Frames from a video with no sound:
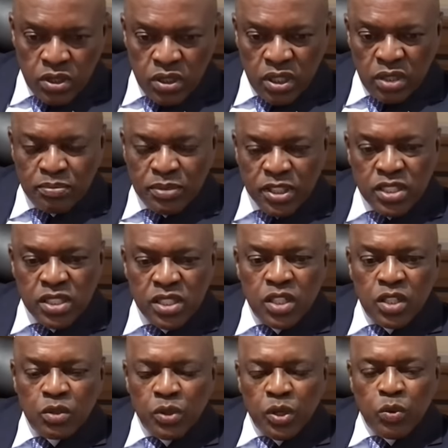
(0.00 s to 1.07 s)
but
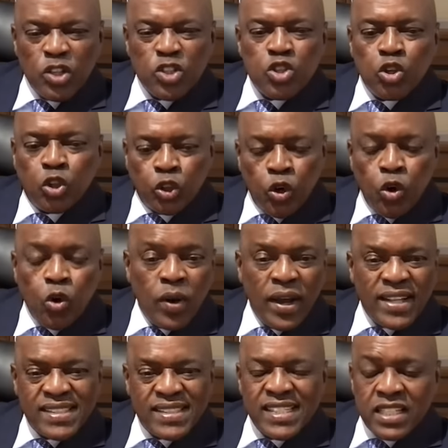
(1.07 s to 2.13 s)
we want to grow
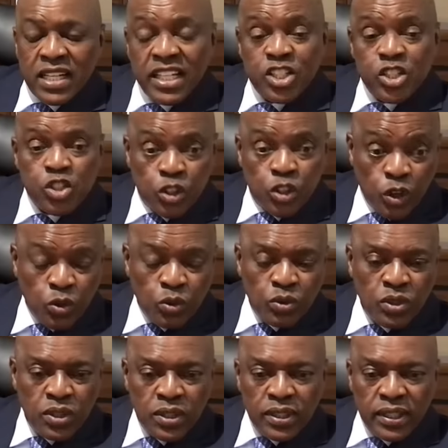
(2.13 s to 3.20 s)
as these relations grow,
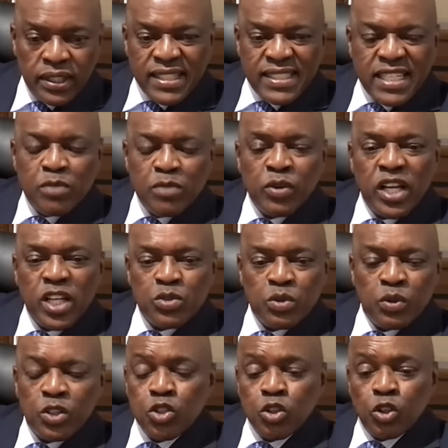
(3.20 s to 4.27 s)
in the same way as we
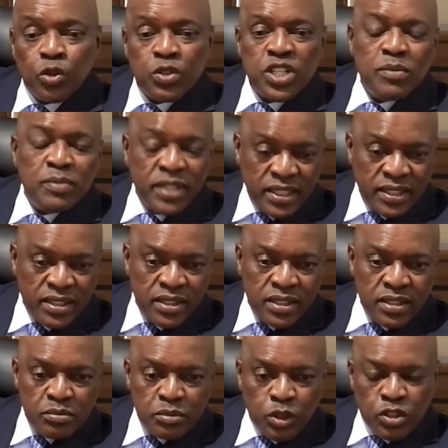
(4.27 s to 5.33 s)
want to grow Germany,
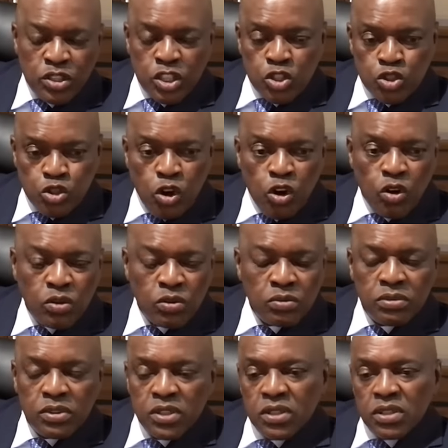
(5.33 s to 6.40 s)
because a strong,